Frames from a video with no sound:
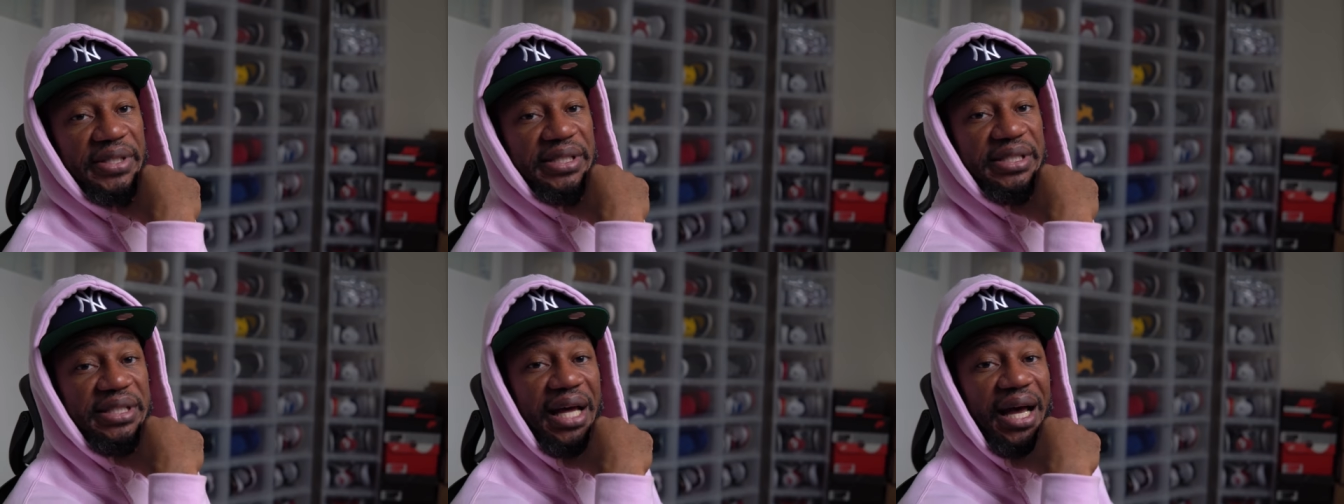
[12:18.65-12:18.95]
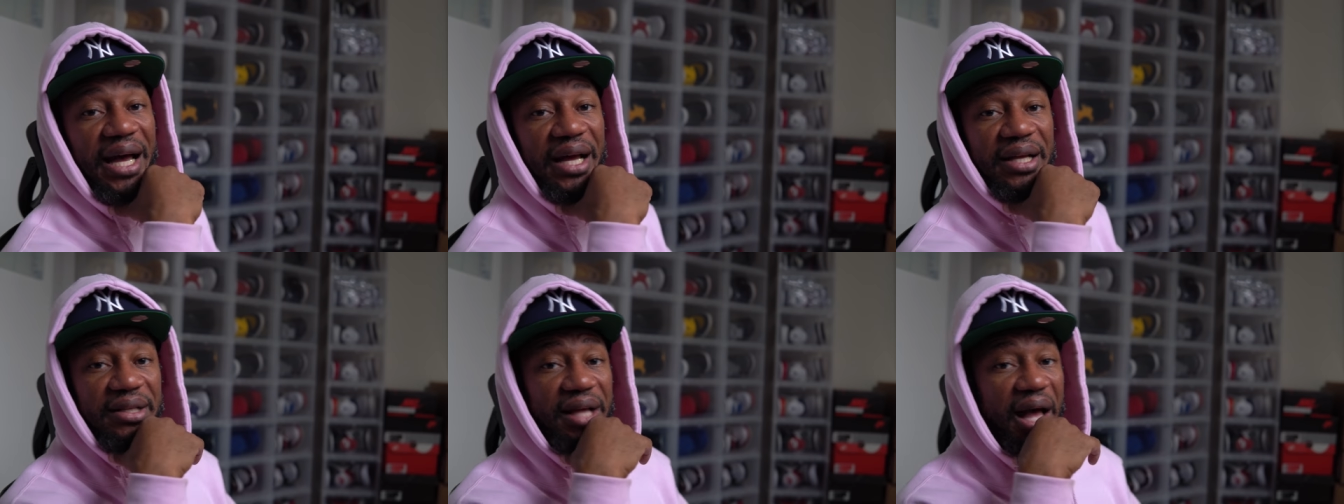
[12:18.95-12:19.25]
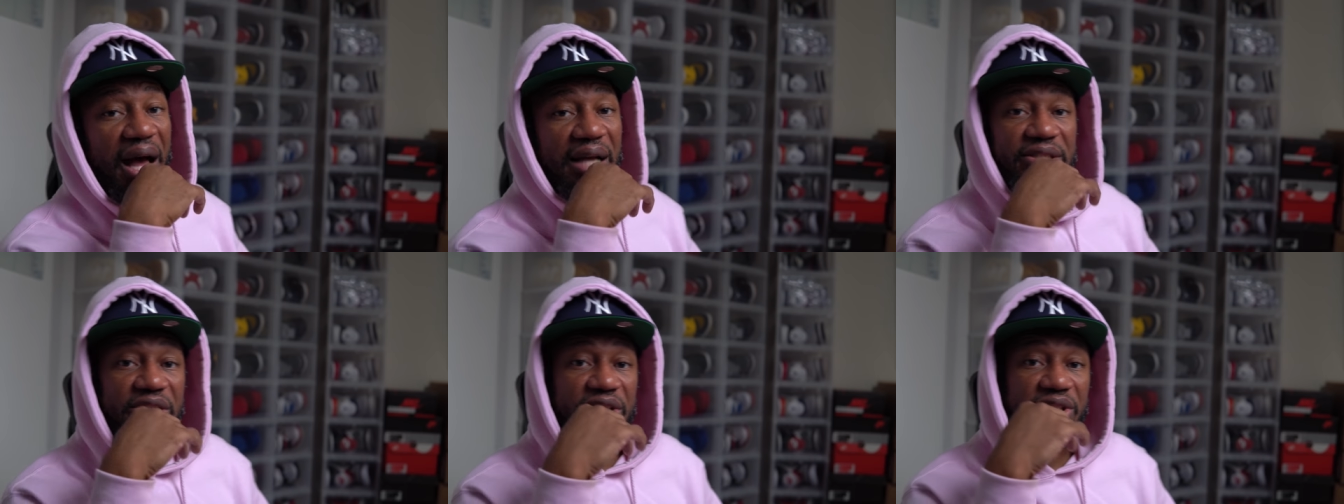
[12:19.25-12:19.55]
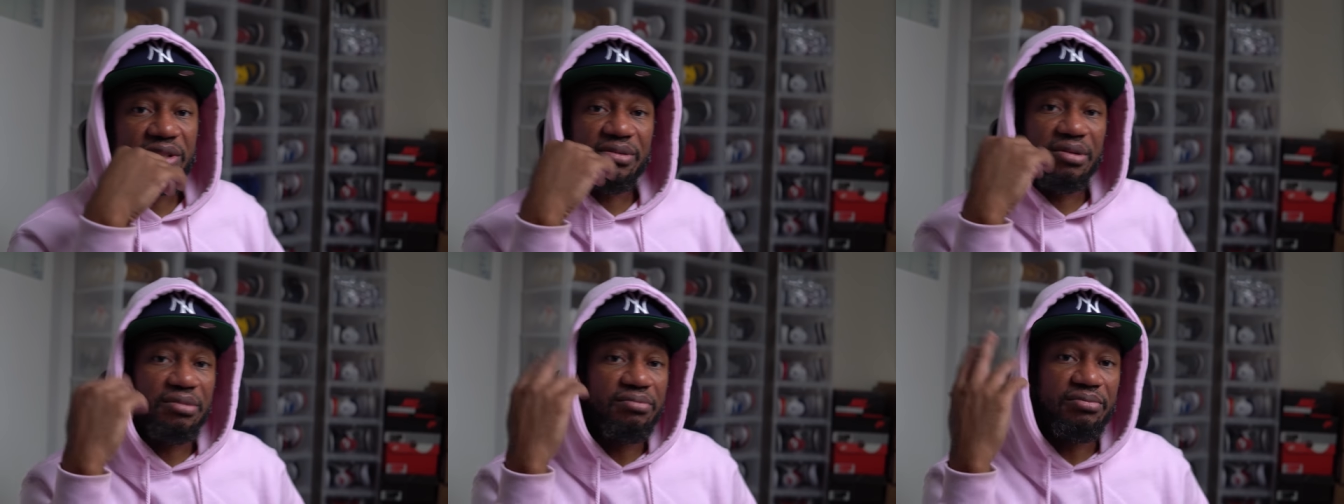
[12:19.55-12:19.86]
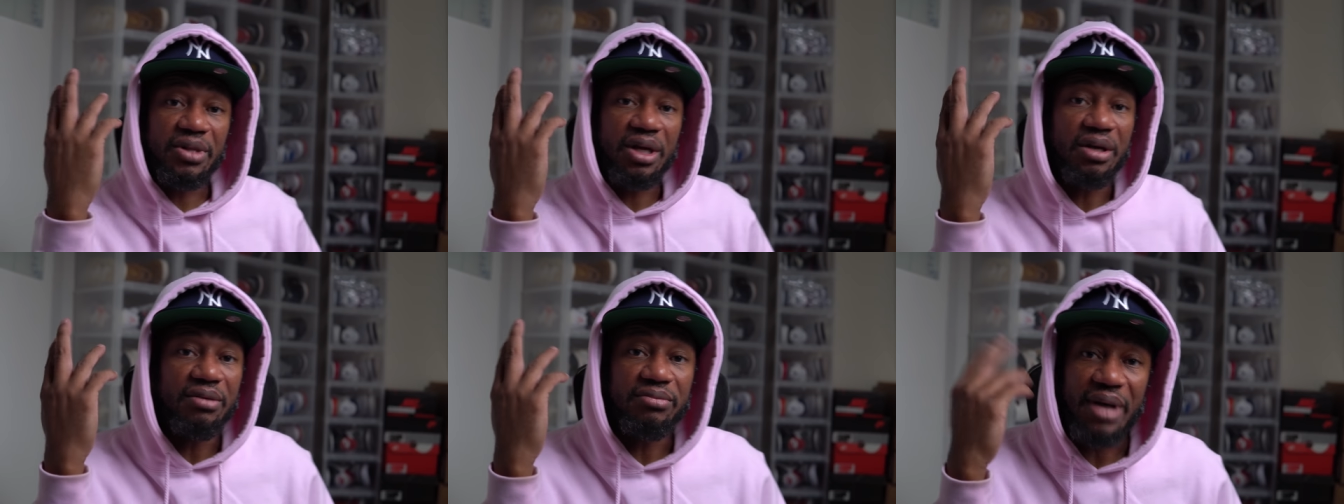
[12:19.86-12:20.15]
it's not, I'll
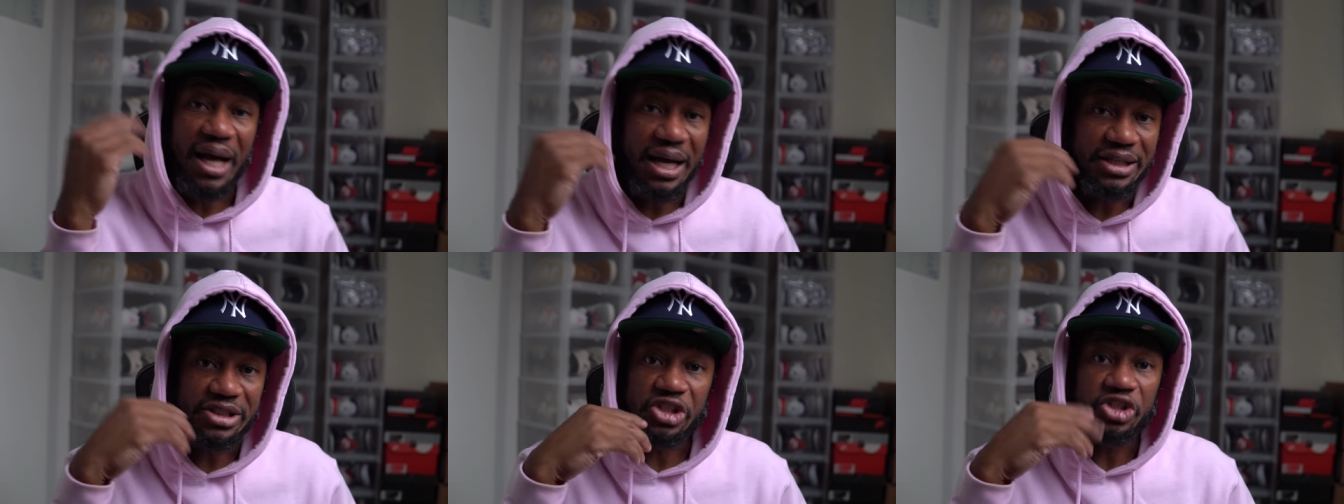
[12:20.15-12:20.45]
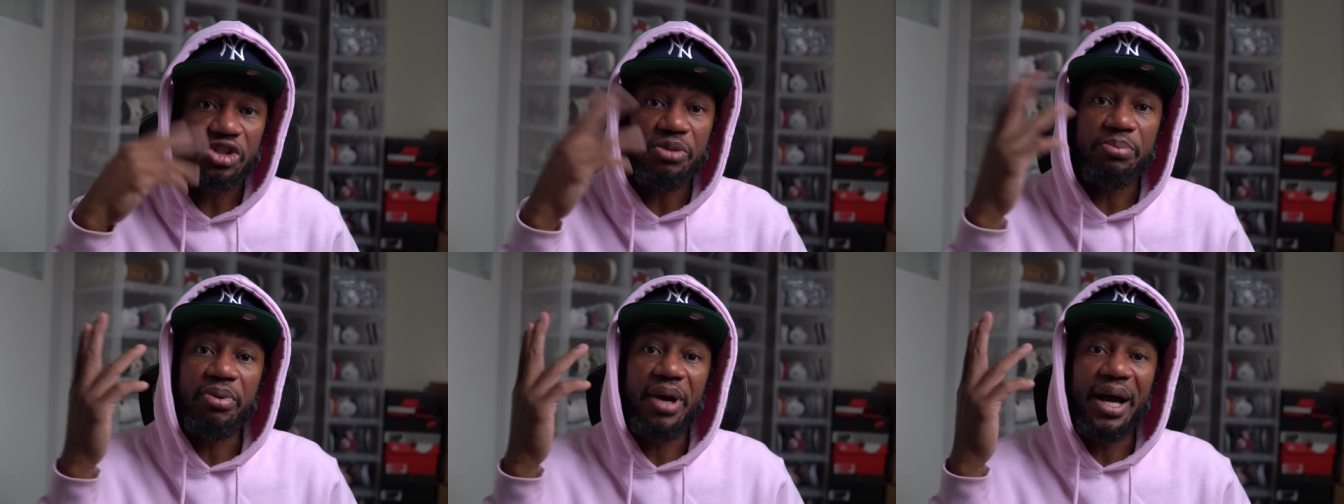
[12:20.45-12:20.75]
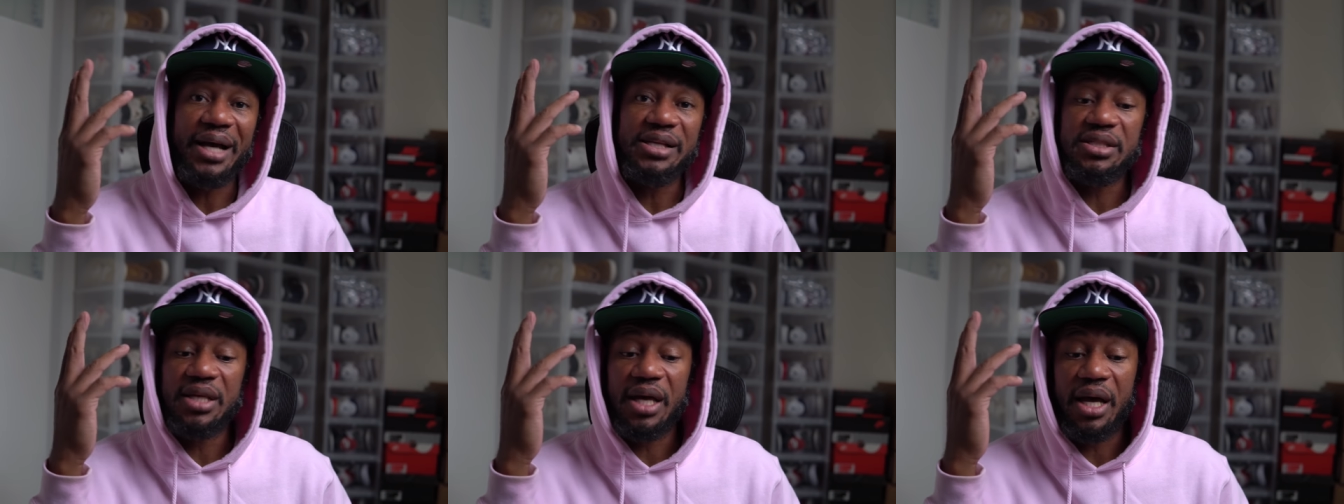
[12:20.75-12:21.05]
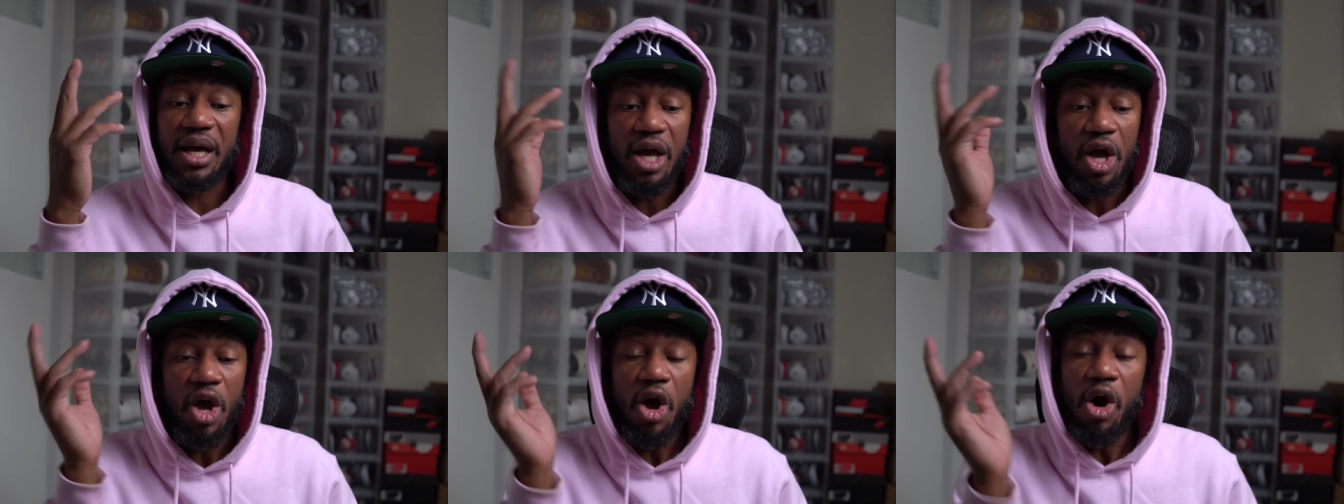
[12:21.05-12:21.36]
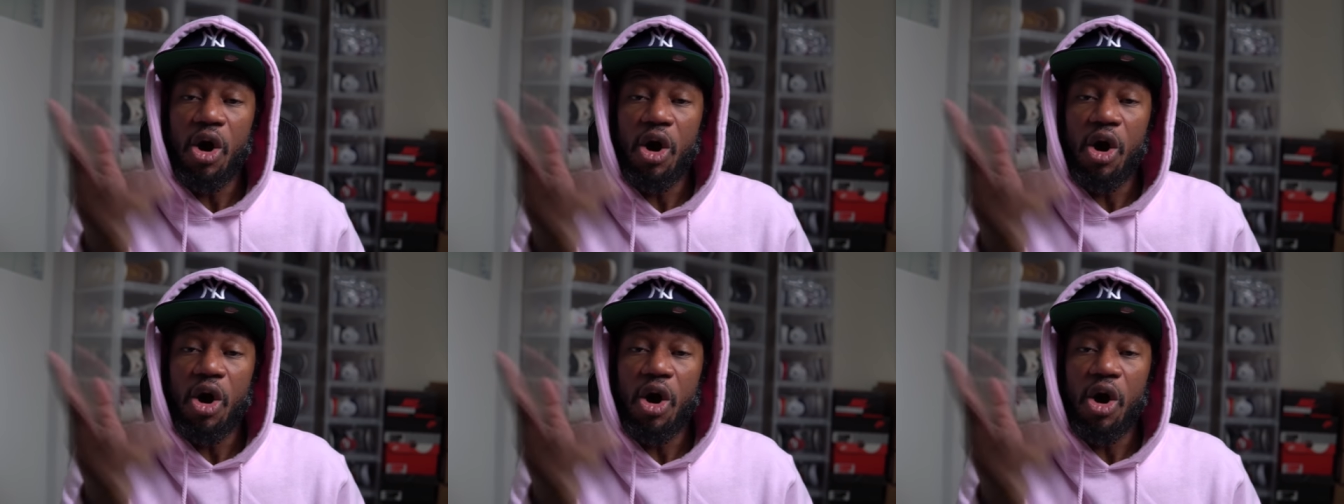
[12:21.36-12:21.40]
just surprise y'all.